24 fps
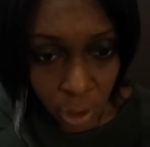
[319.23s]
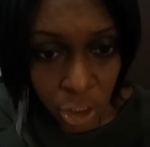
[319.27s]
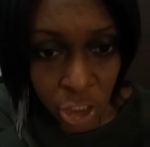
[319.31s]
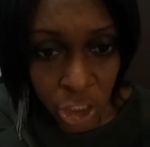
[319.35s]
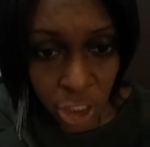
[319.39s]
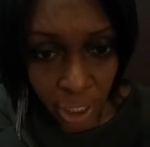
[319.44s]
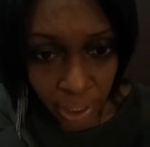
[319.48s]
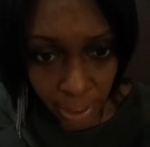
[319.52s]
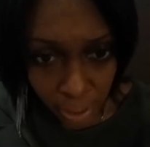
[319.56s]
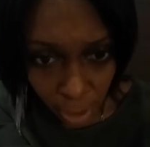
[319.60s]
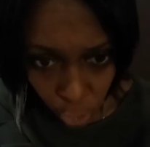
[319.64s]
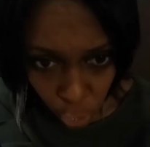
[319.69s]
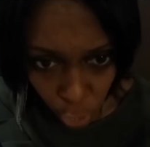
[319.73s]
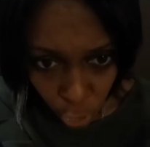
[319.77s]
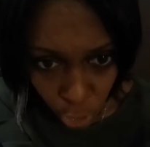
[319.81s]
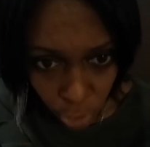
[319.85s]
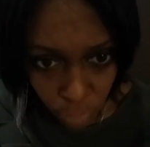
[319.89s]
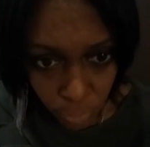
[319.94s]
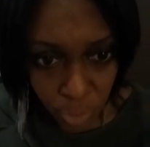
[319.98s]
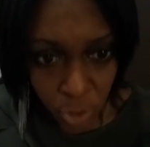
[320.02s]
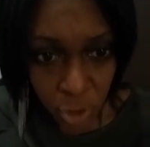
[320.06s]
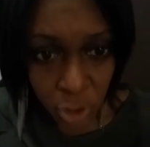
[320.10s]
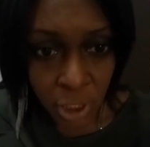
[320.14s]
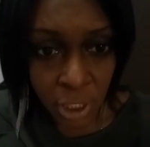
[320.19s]
Check out your
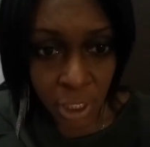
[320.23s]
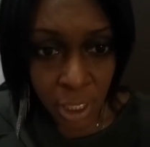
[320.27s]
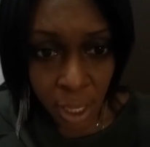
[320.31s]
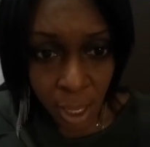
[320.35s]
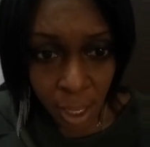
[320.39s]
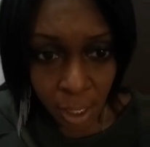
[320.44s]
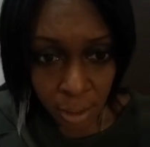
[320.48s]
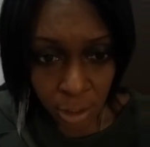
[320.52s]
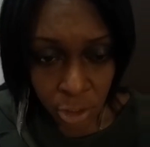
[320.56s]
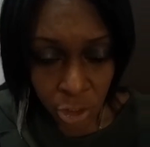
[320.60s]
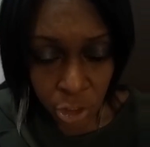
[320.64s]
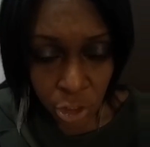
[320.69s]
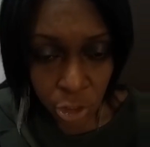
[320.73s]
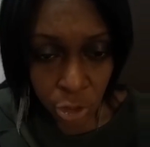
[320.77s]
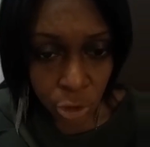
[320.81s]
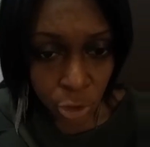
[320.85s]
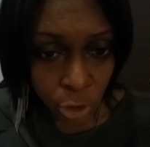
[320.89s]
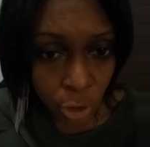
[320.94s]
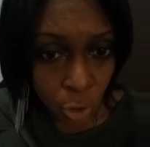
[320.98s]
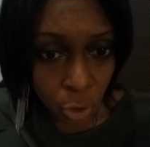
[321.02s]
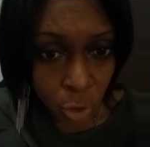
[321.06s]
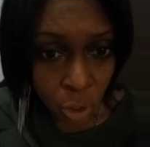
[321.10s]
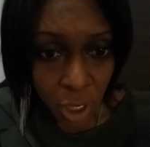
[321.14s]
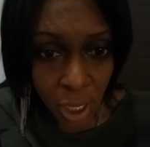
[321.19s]
community colleges, your
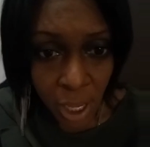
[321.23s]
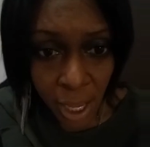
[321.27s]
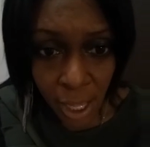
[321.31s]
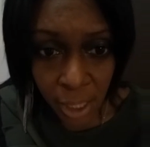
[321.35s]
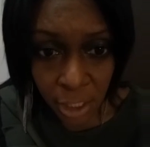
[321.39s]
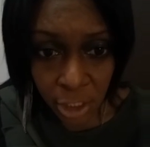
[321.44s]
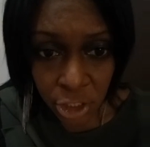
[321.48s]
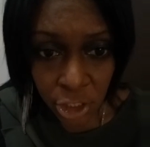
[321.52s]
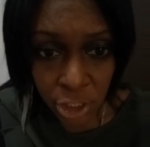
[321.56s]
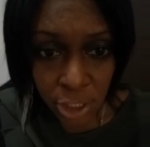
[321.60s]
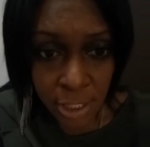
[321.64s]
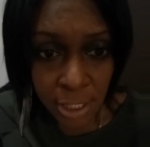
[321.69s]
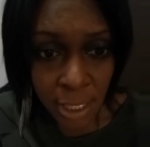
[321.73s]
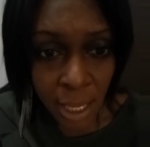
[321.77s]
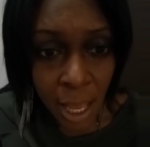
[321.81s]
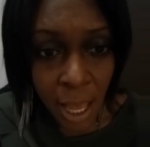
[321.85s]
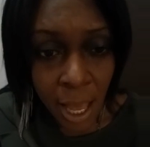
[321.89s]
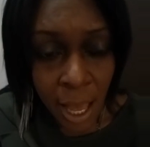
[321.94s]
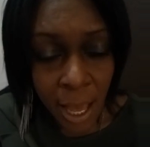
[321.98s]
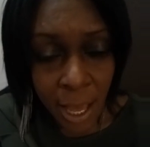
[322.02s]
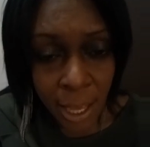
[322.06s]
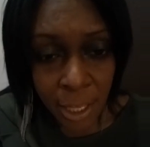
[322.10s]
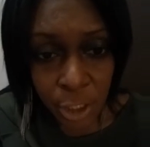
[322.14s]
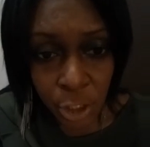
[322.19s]
local colleges.
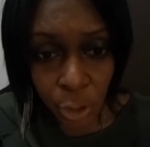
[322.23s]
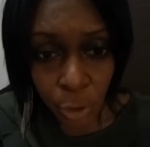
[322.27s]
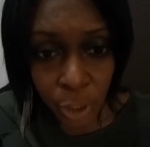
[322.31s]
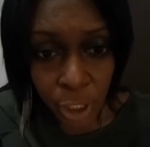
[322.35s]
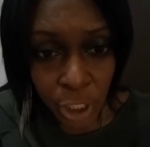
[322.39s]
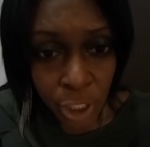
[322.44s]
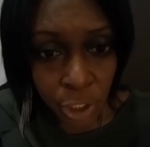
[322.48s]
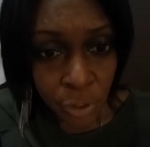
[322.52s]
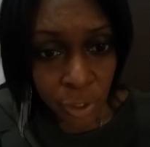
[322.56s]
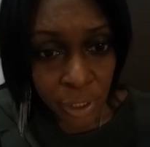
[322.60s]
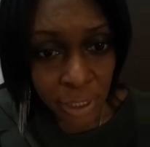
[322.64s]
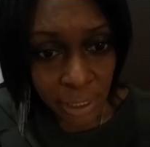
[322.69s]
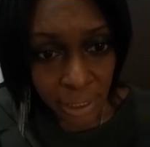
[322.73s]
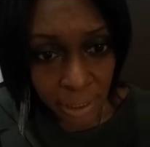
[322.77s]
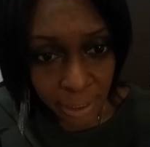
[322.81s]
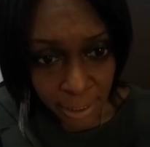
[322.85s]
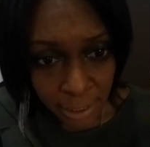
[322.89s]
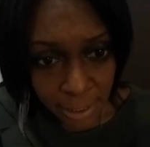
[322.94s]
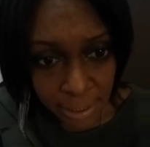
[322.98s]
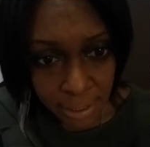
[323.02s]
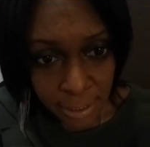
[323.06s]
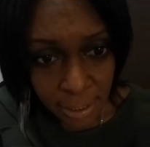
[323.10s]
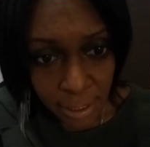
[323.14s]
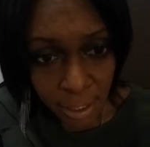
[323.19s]
I know here in
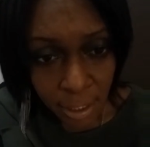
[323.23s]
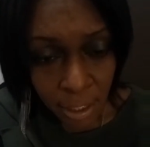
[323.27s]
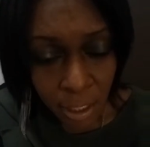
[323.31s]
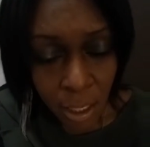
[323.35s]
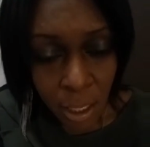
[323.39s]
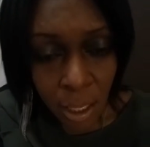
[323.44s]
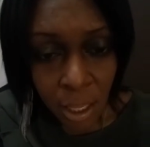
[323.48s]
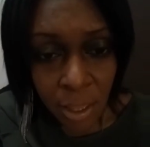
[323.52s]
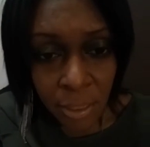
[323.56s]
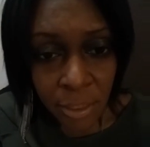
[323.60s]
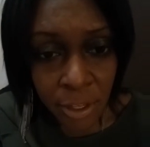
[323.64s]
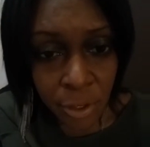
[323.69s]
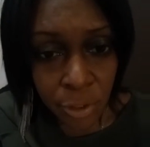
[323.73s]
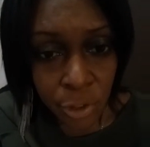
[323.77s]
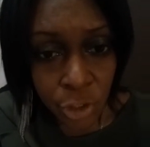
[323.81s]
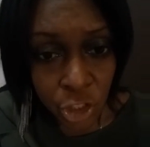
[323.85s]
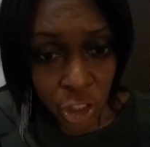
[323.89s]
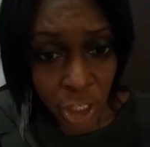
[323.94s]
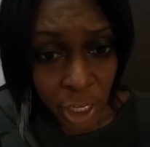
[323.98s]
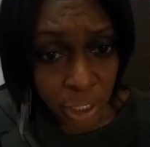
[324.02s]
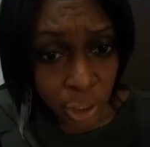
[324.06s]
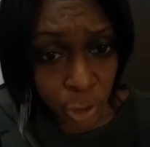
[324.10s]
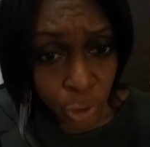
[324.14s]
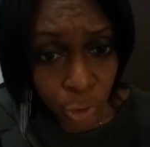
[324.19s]
Atlanta, there's
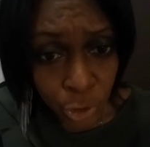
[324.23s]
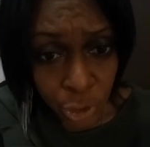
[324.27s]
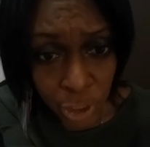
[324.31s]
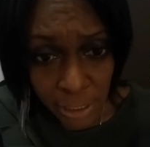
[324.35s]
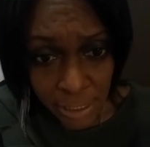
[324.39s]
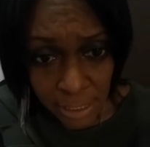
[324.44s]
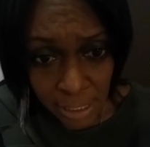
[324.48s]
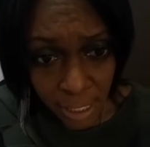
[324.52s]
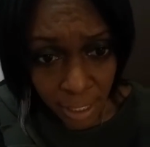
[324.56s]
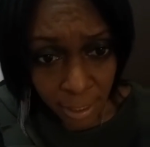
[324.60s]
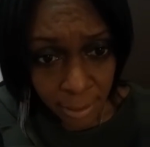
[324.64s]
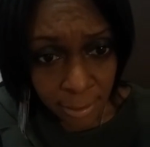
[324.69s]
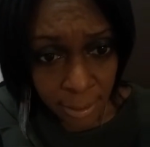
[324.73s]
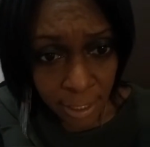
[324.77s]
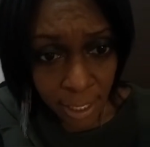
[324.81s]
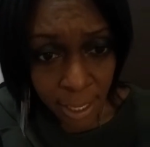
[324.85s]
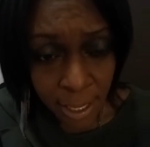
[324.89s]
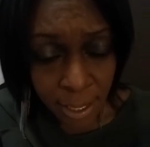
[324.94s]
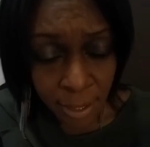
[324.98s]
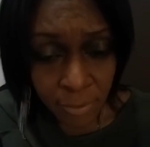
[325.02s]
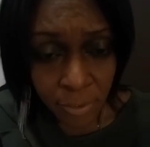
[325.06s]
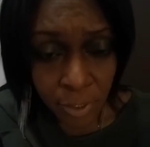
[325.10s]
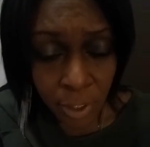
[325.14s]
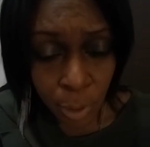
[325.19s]
Chattahoochee Tech. They
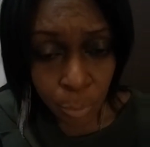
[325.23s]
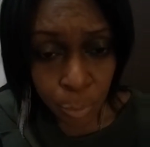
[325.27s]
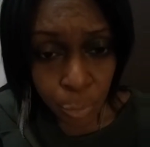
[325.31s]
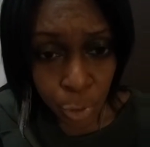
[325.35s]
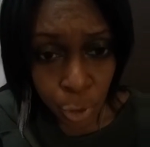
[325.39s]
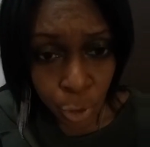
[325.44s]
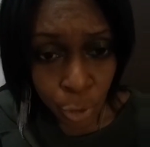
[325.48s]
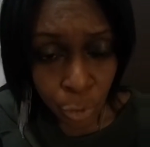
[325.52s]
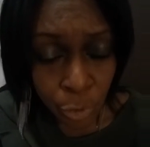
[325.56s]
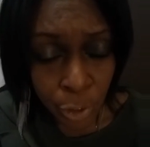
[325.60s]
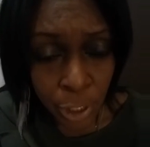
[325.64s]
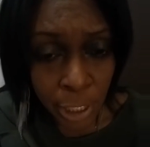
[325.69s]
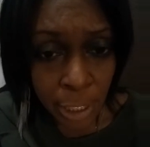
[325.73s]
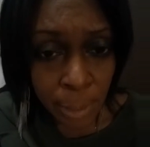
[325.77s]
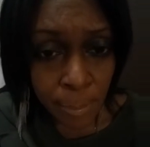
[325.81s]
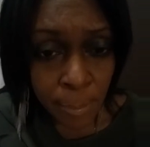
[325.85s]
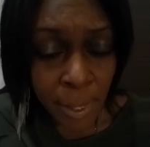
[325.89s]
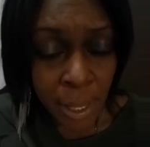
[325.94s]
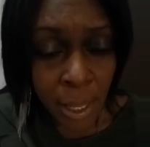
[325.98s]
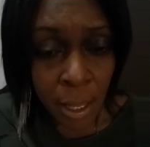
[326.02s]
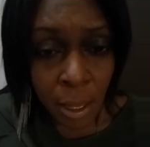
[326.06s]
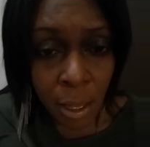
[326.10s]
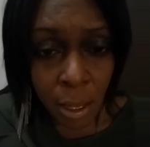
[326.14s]
have a program.